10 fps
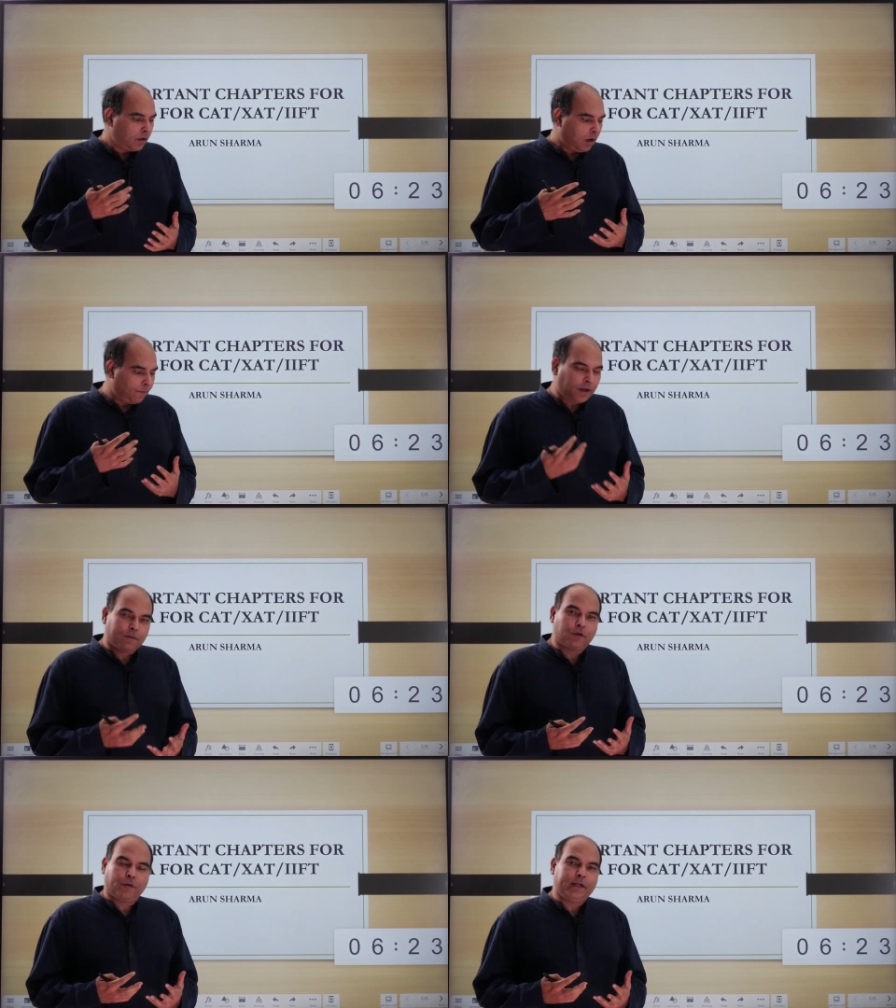aware
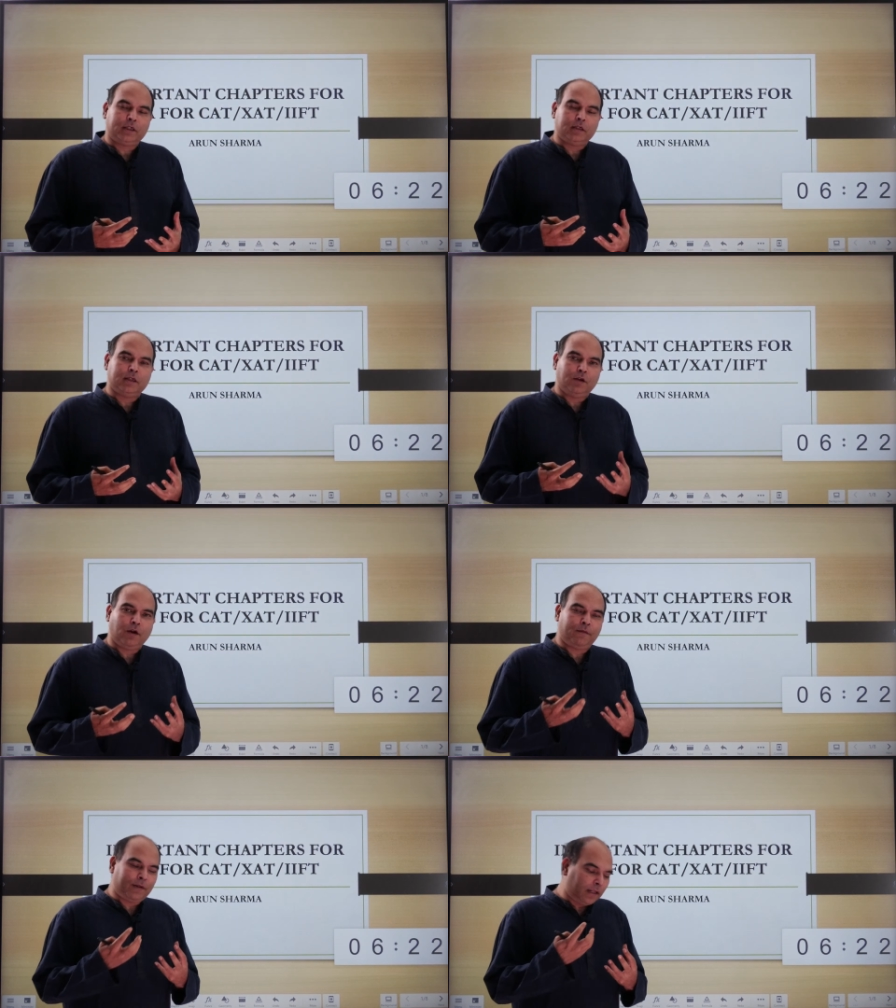of the questions and you
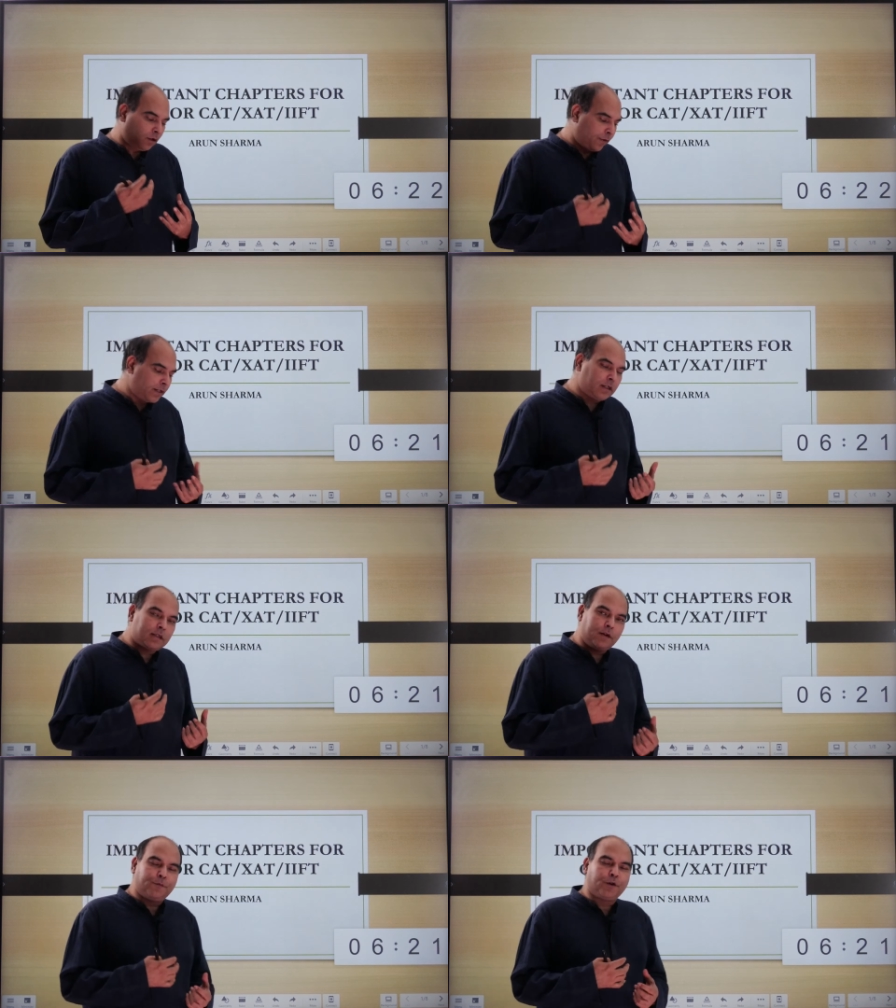have done the questions
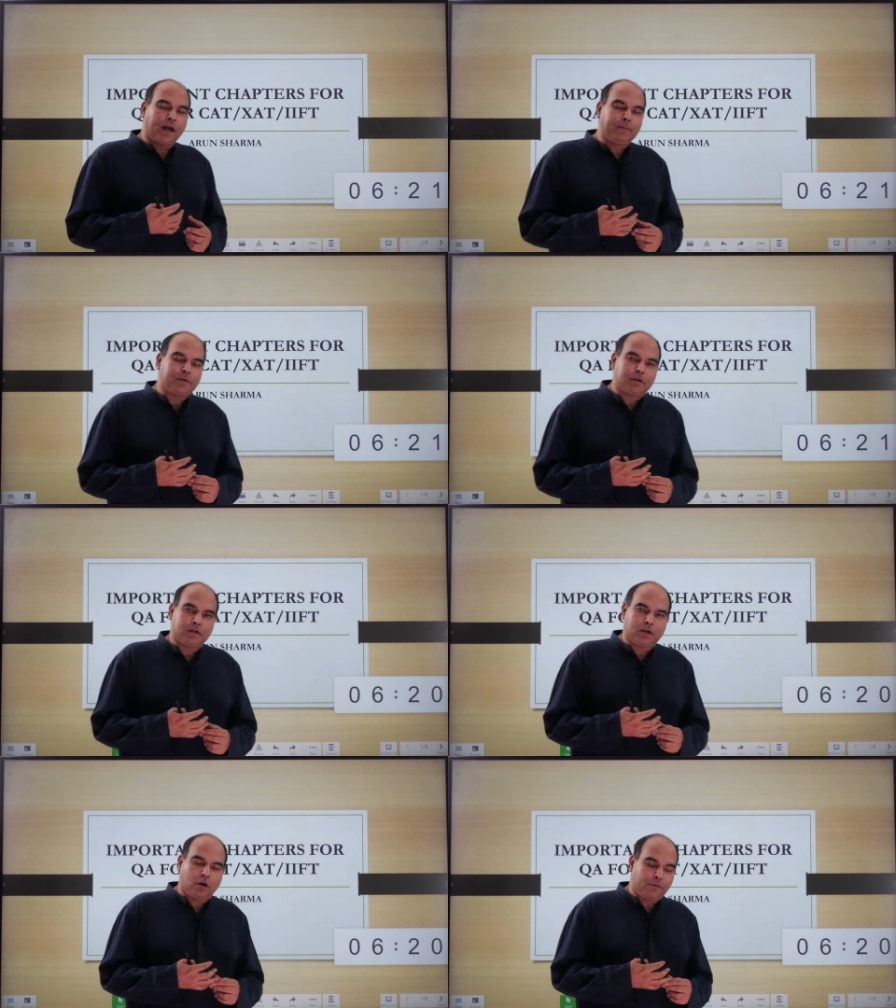3 4 times
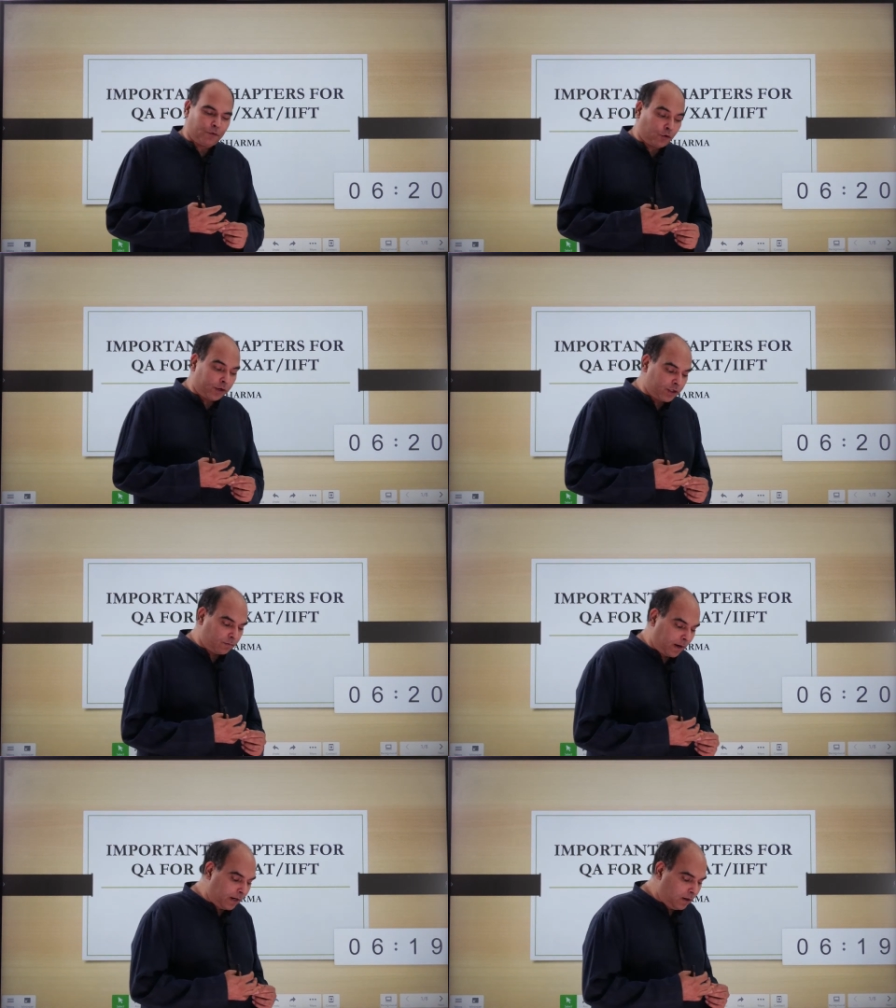of your
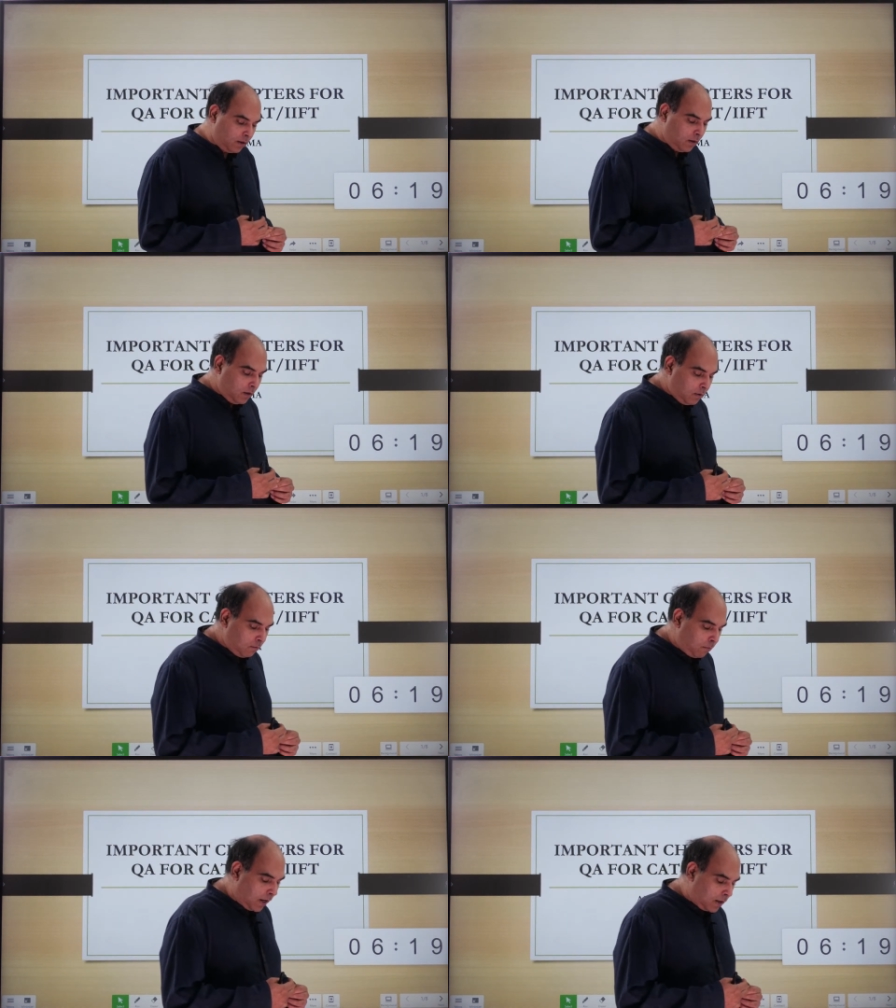question bank
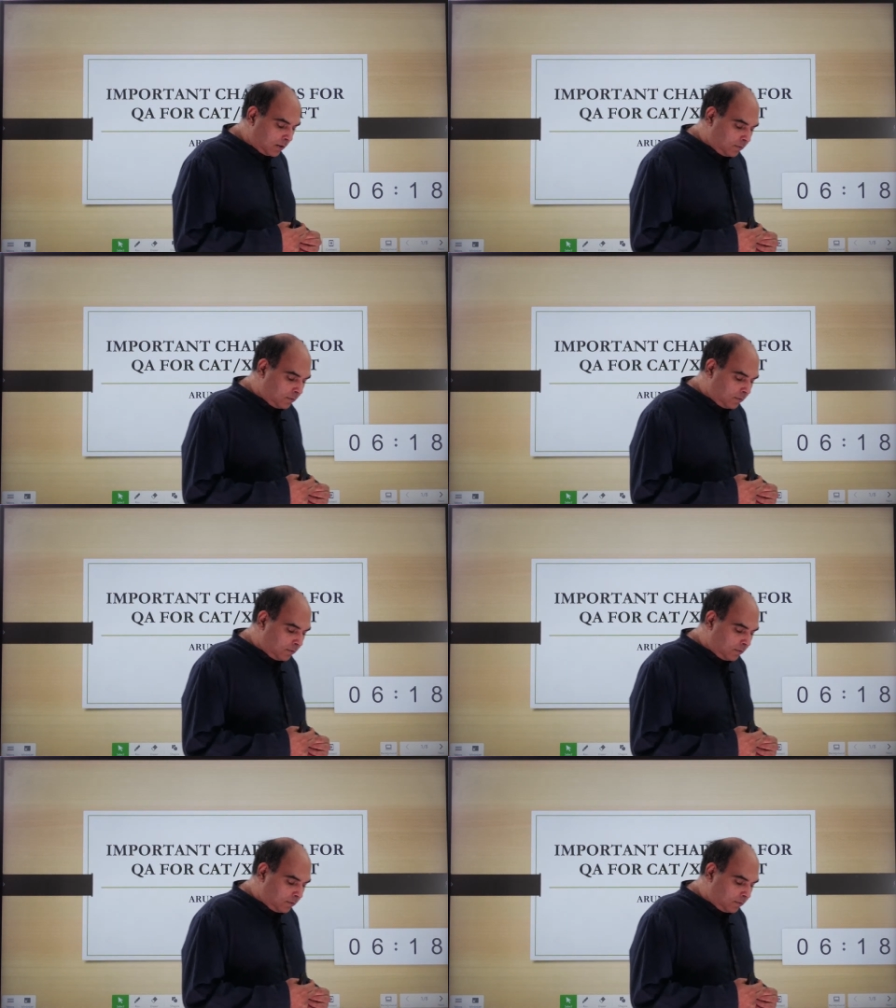but